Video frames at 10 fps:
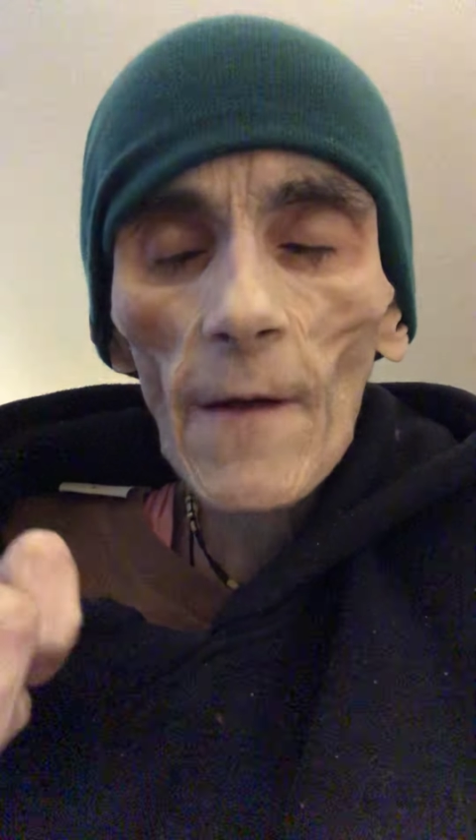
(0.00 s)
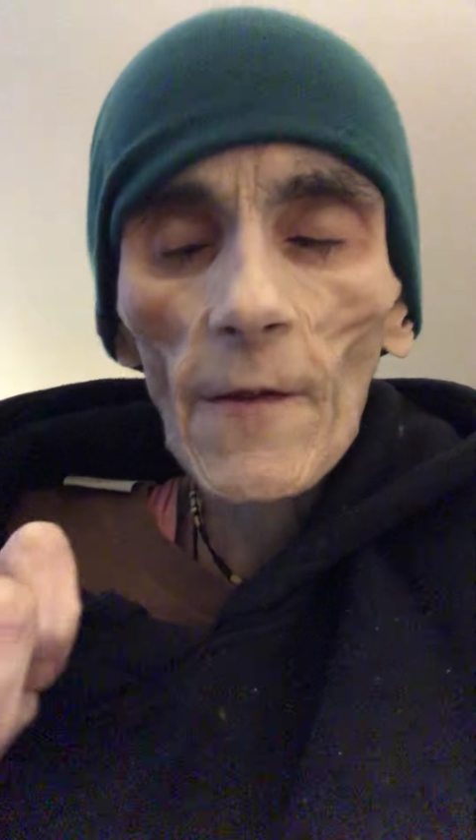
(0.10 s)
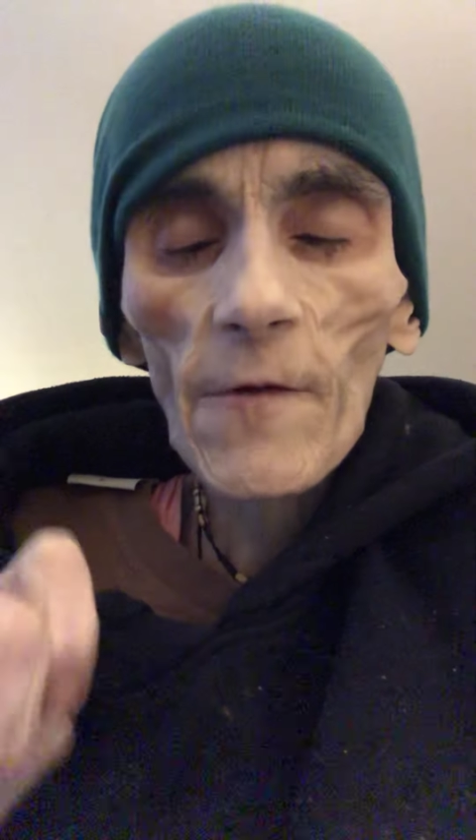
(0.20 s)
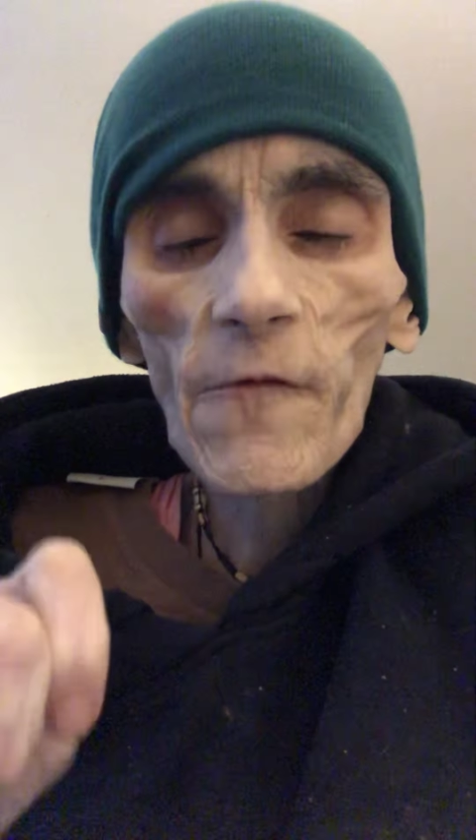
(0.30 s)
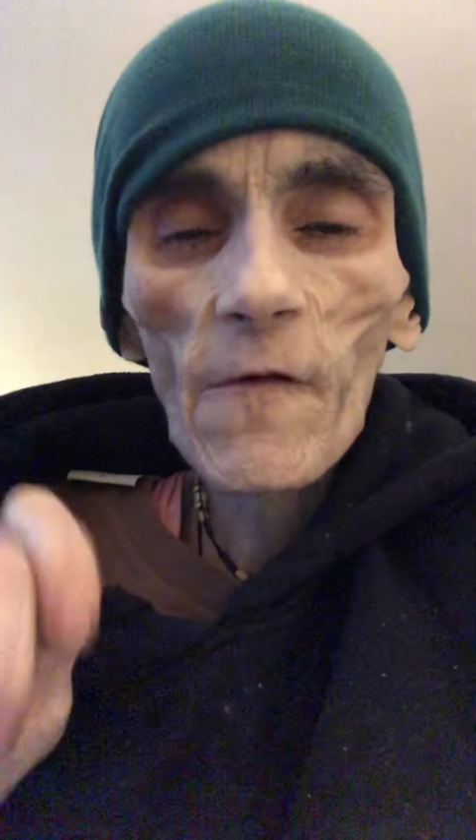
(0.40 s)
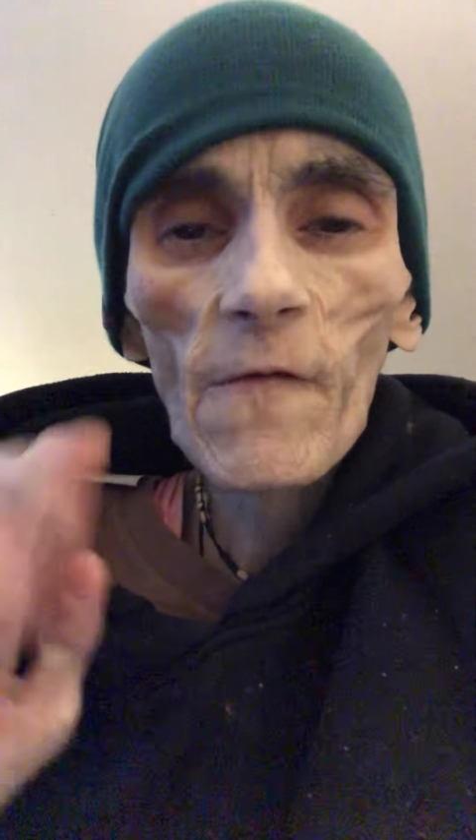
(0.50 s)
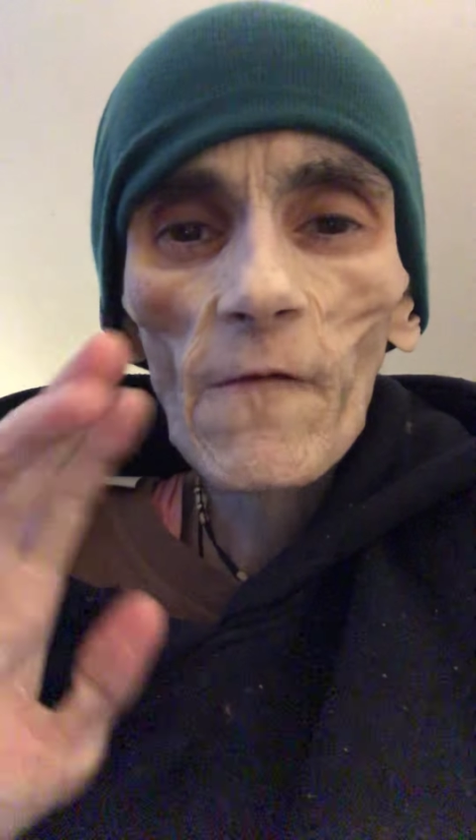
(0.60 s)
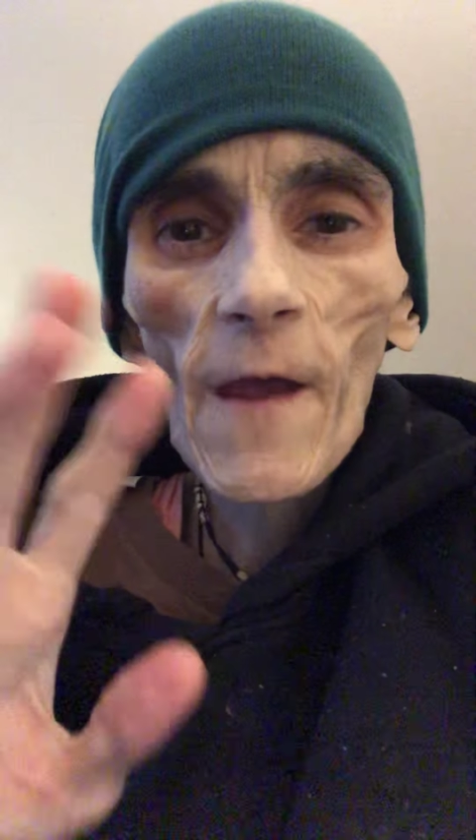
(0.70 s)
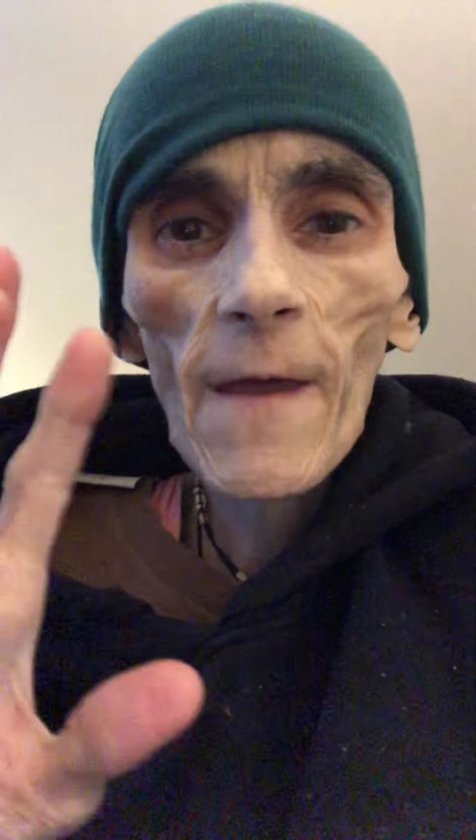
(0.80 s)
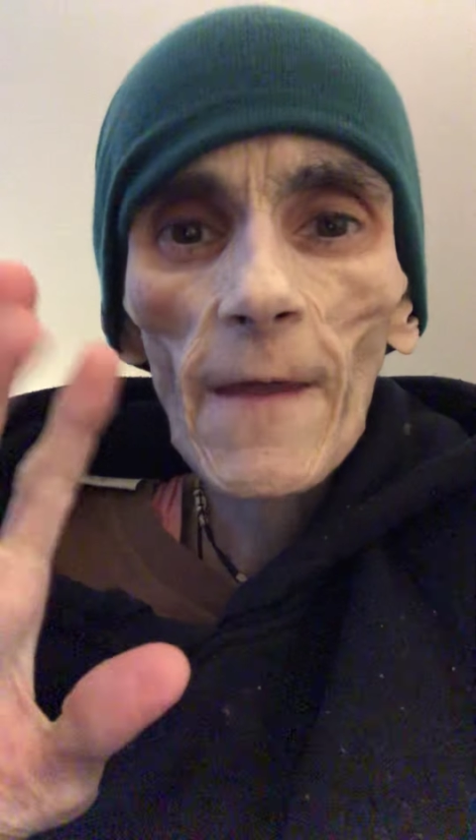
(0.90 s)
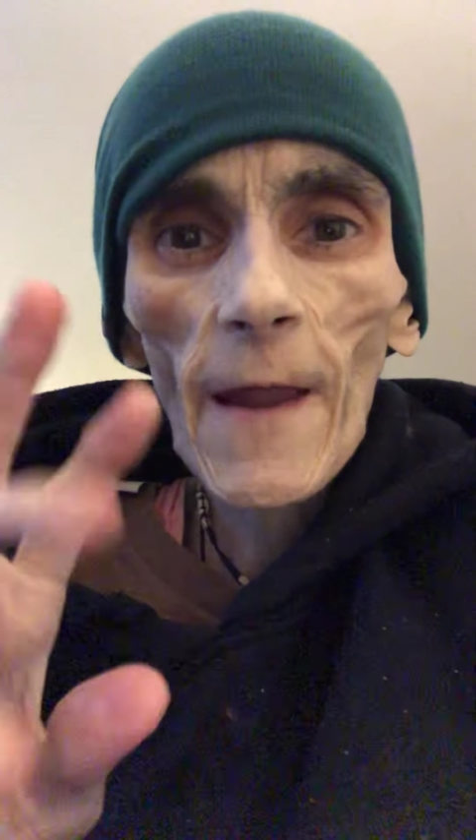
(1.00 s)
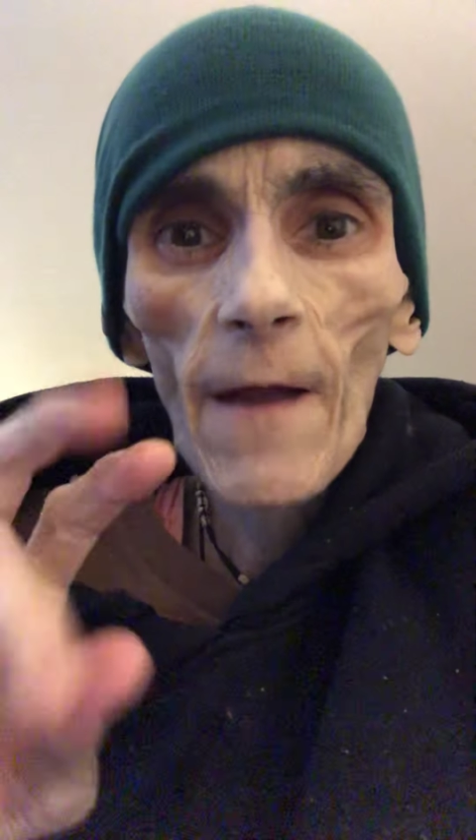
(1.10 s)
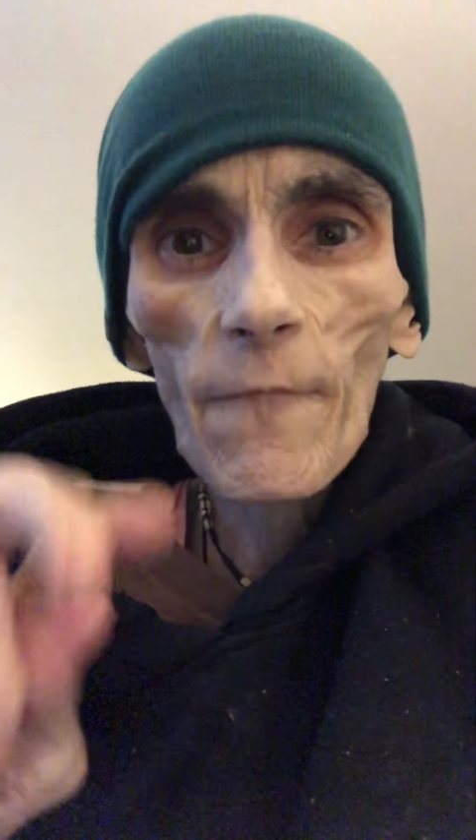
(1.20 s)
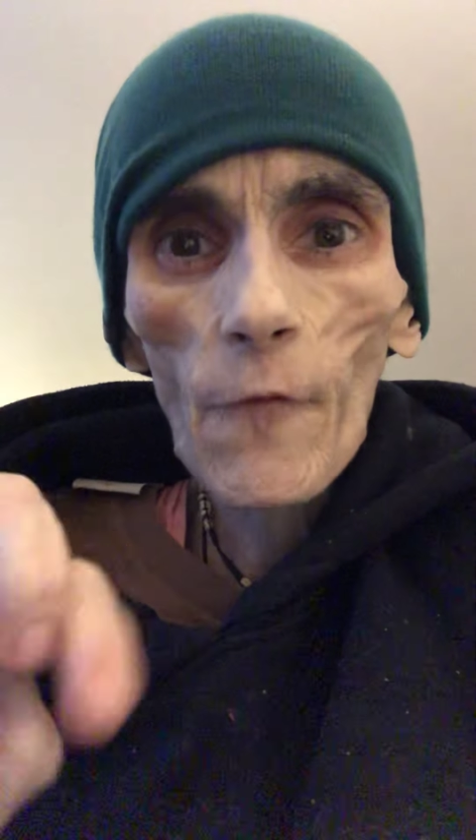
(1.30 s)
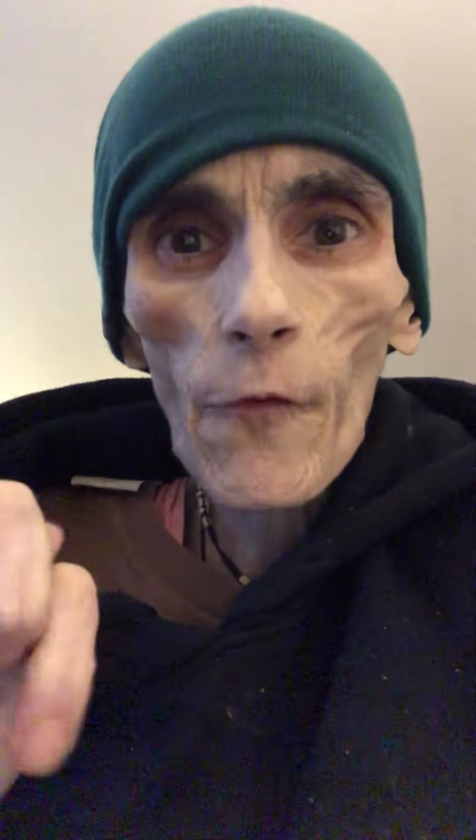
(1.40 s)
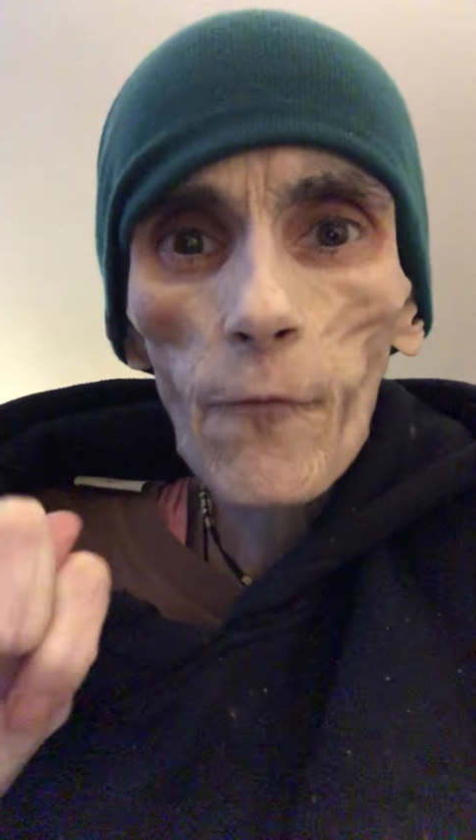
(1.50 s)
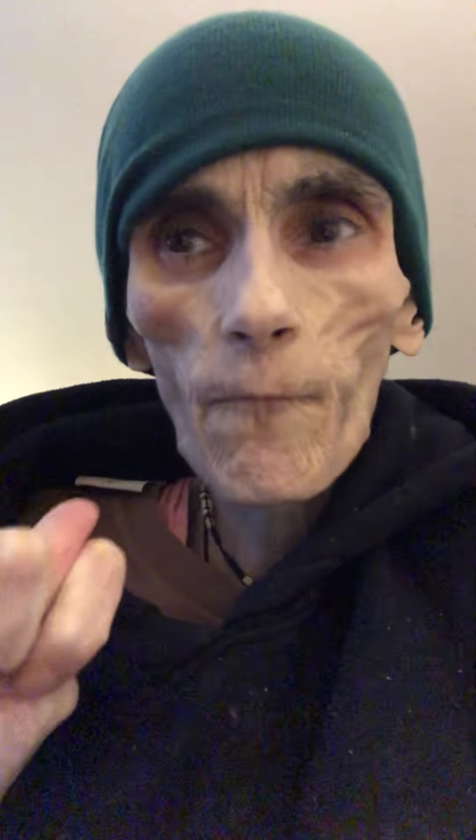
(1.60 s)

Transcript: let's just say that after